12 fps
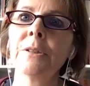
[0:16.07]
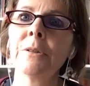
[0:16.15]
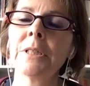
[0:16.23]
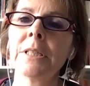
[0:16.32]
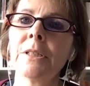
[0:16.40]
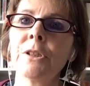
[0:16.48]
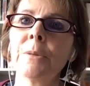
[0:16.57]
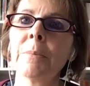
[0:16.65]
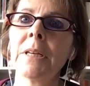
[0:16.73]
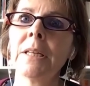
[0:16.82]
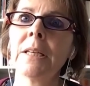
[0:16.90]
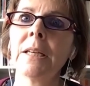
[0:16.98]
Decision
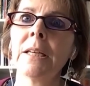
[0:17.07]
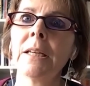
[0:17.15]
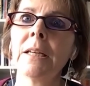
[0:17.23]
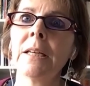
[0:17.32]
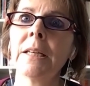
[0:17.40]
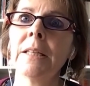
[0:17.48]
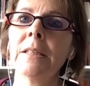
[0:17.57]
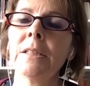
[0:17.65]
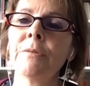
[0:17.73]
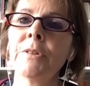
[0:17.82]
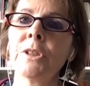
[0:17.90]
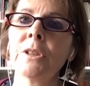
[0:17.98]
Making in the
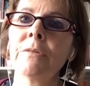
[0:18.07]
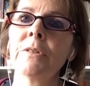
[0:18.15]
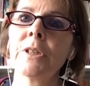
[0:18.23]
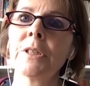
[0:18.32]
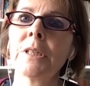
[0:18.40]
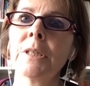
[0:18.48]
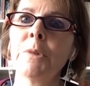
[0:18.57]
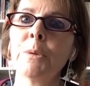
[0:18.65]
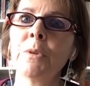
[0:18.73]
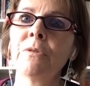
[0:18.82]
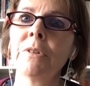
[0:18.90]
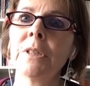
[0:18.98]
Division of Nursing,
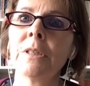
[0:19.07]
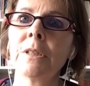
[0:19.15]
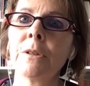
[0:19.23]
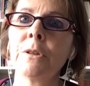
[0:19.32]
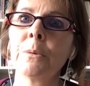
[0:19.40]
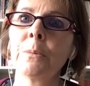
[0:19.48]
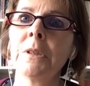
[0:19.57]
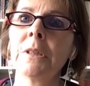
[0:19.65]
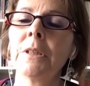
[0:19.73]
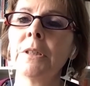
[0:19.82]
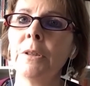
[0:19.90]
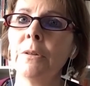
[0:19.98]
Midwifery and Social Work
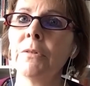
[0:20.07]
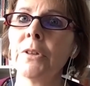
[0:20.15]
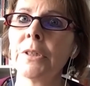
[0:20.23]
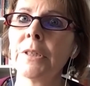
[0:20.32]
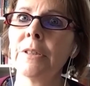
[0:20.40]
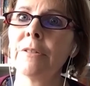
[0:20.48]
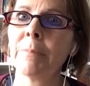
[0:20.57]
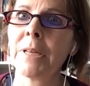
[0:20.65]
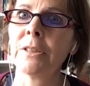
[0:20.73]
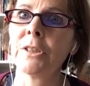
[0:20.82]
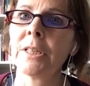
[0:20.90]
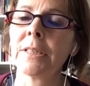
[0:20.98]
at the University of
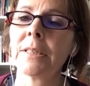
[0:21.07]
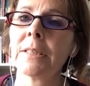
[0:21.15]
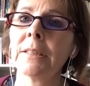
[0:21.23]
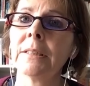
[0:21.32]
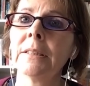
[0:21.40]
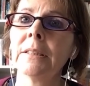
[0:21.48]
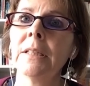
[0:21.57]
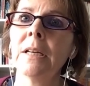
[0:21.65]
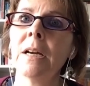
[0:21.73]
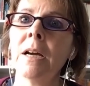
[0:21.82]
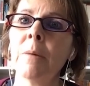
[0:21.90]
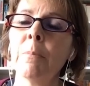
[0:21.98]
Manchester.
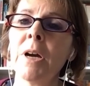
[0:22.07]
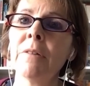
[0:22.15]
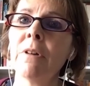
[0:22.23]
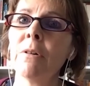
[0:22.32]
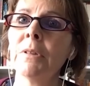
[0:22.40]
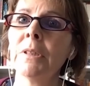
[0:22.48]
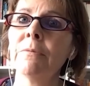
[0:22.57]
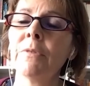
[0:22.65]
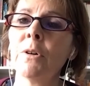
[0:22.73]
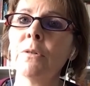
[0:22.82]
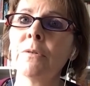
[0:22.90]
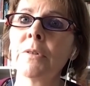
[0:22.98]
My role
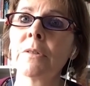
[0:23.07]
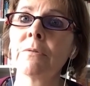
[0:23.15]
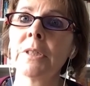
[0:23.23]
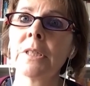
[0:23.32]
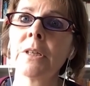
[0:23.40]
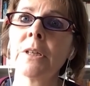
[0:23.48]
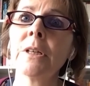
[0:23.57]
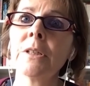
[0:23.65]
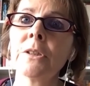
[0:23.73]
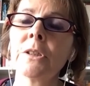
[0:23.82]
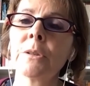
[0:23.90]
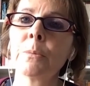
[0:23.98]
involves
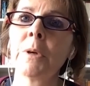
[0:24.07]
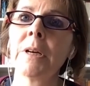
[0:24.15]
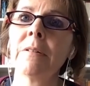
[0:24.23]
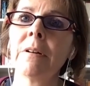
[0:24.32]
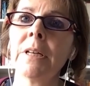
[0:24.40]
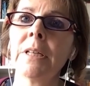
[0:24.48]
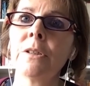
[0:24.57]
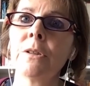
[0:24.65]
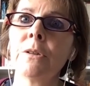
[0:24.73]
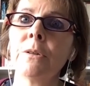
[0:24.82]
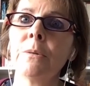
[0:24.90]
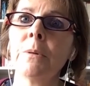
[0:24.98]
research, where I
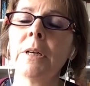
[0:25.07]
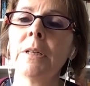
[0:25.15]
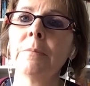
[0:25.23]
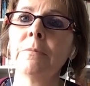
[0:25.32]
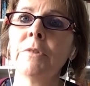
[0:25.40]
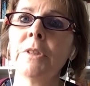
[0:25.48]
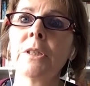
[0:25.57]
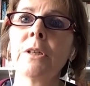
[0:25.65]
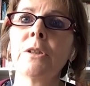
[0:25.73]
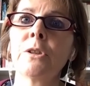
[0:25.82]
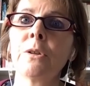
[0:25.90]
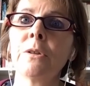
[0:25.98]
do
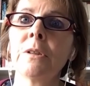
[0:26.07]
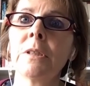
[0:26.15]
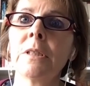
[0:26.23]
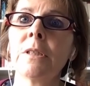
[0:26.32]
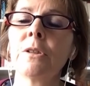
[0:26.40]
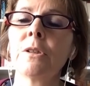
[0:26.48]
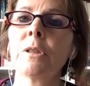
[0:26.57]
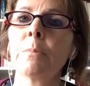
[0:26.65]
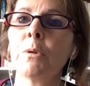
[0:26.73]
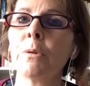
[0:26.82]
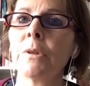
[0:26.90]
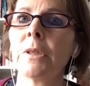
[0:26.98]
research on decision
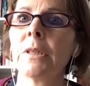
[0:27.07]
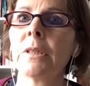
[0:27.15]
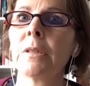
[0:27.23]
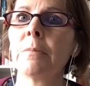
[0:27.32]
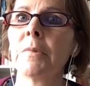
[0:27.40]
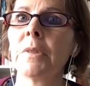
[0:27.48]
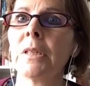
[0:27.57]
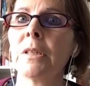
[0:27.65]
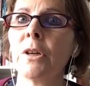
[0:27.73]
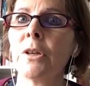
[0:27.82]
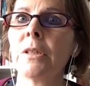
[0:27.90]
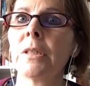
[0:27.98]
support systems in
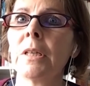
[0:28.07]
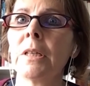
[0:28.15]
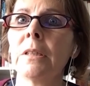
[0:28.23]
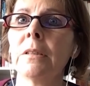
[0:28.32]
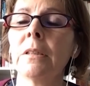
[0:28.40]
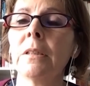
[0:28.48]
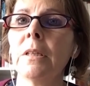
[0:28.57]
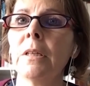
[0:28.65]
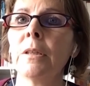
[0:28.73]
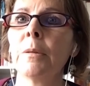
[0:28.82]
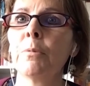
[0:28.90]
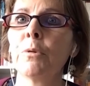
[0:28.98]
nursing and
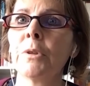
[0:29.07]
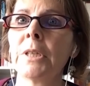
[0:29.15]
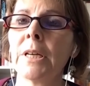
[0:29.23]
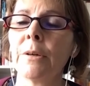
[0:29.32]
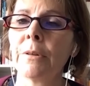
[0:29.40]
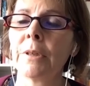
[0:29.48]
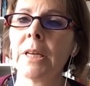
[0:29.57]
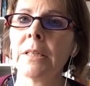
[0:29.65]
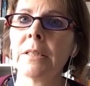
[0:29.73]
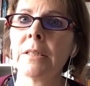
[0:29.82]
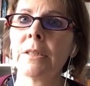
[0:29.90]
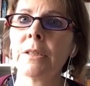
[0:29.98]
the broader healthcare
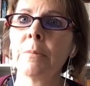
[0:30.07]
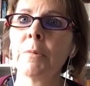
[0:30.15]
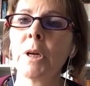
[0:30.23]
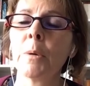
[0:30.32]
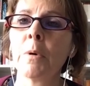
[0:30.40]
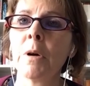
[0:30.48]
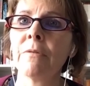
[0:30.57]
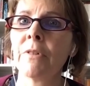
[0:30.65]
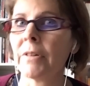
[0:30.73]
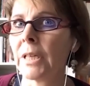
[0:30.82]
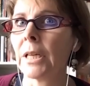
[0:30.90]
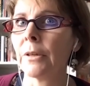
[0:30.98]
system, and I work
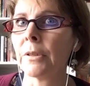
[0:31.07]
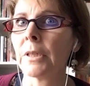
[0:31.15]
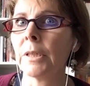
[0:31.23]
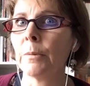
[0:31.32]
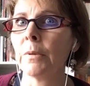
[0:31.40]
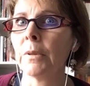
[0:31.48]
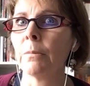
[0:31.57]
very closely with